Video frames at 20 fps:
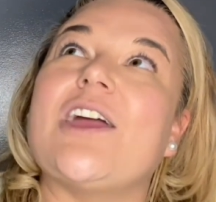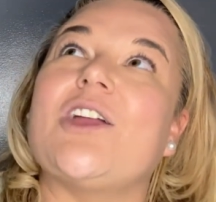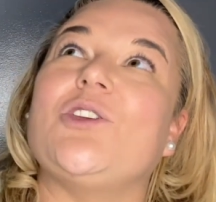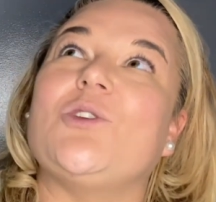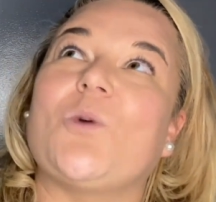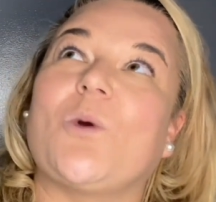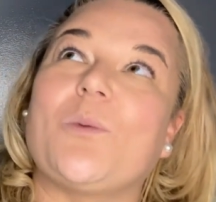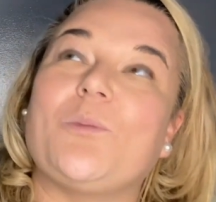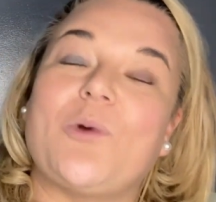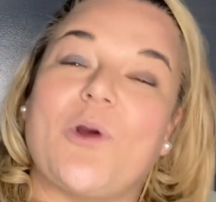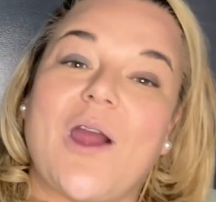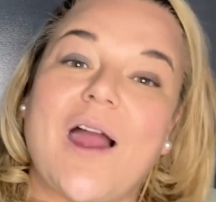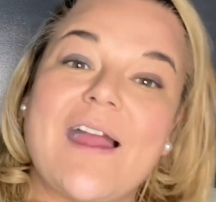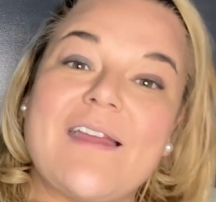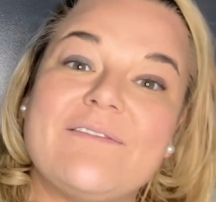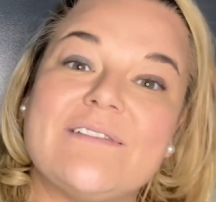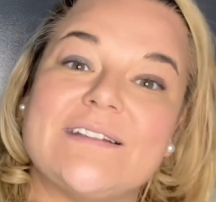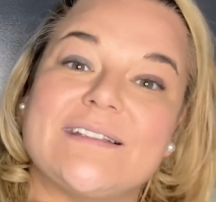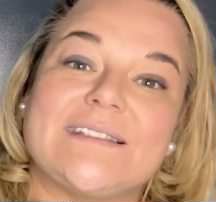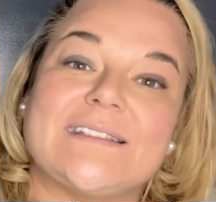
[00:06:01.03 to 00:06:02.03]
your
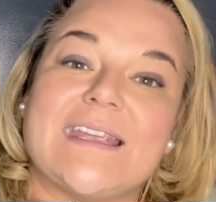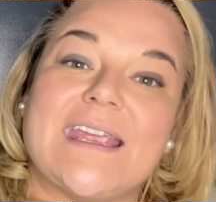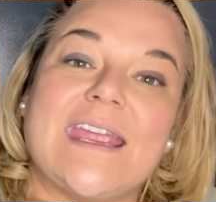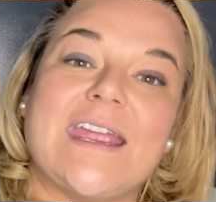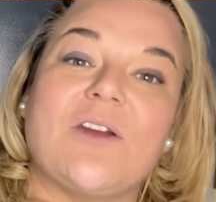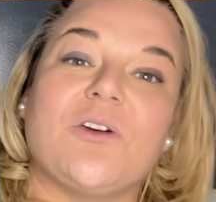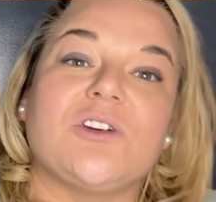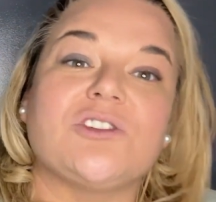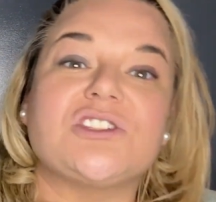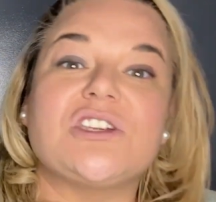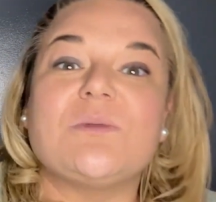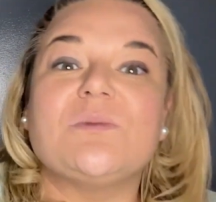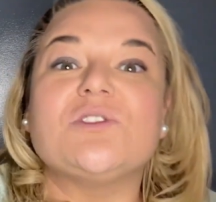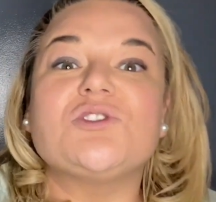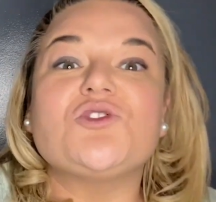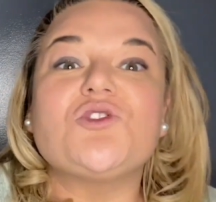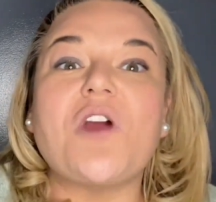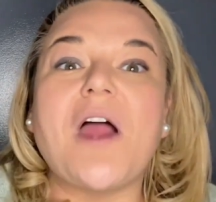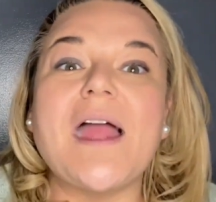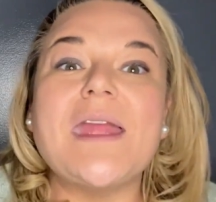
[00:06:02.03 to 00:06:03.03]
privacy, or she would
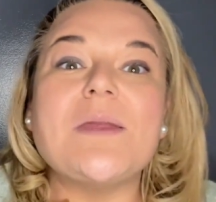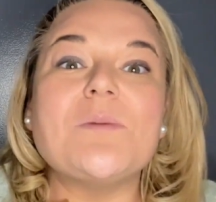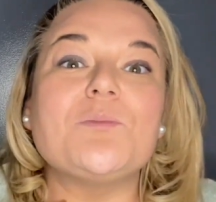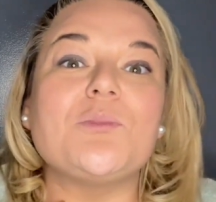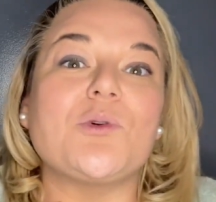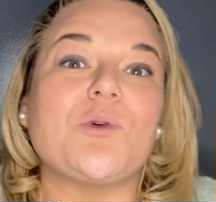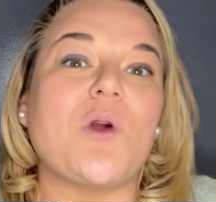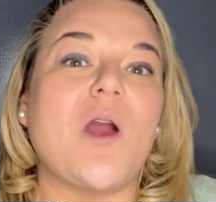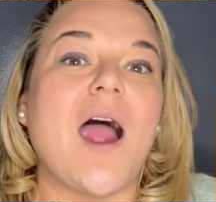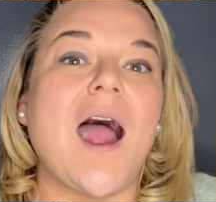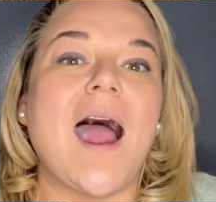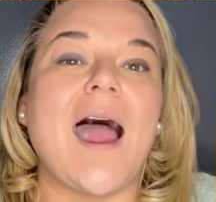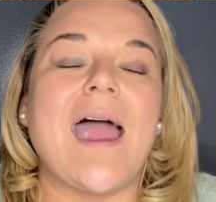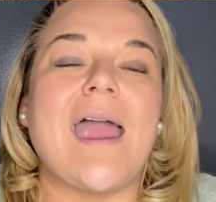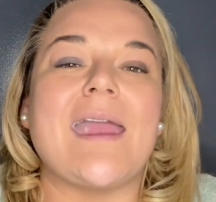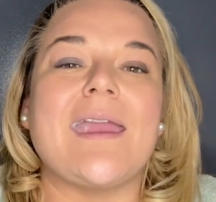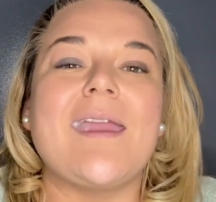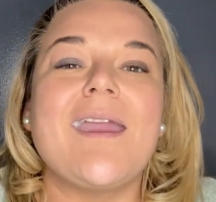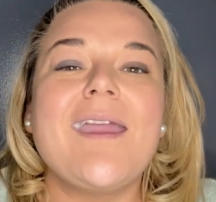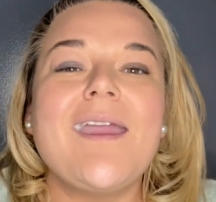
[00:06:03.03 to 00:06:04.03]
try and
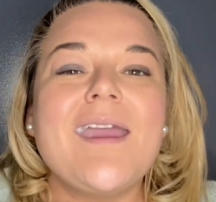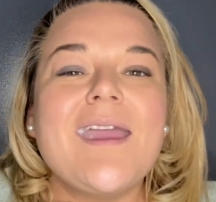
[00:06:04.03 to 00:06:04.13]
pry.